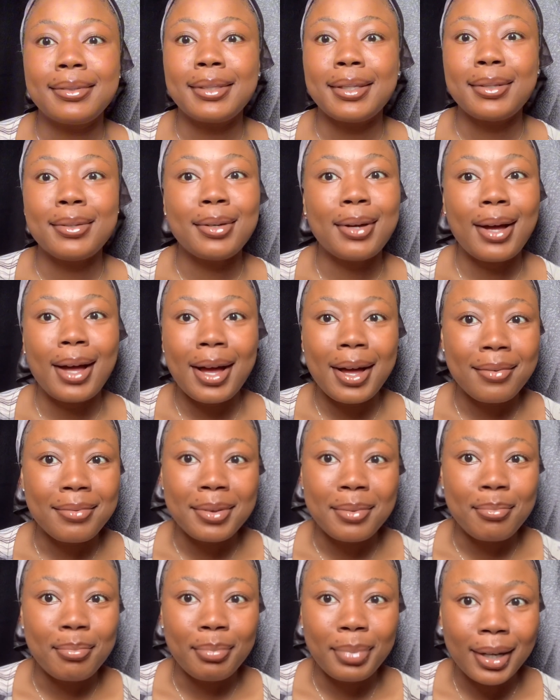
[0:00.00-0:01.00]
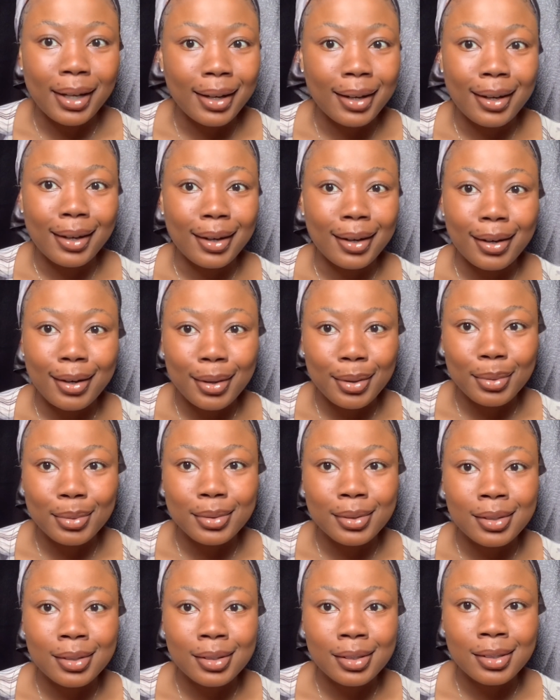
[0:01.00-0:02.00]
did not have a bank
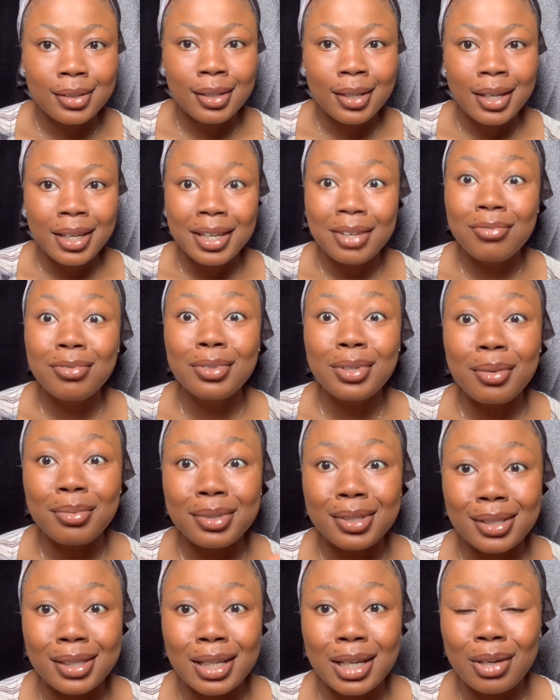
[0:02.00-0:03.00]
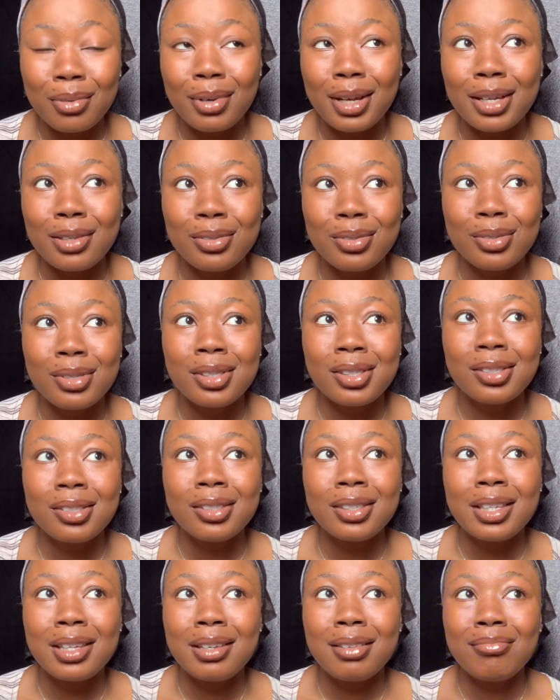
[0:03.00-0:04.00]
account. Even up to now, I use
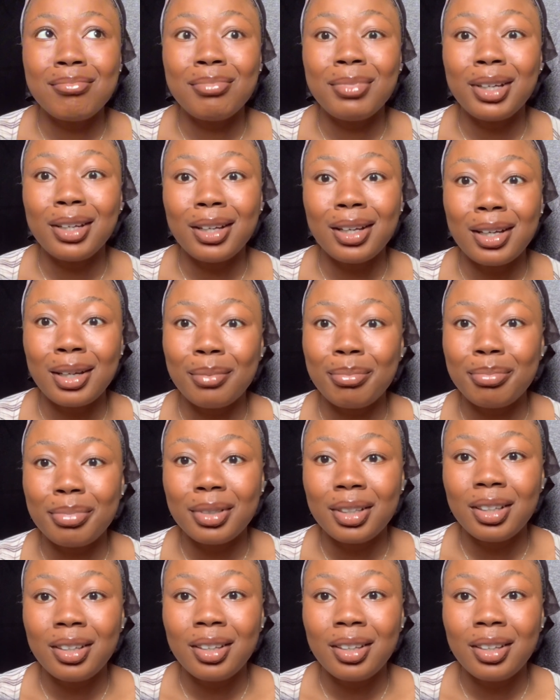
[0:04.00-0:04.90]
bank app.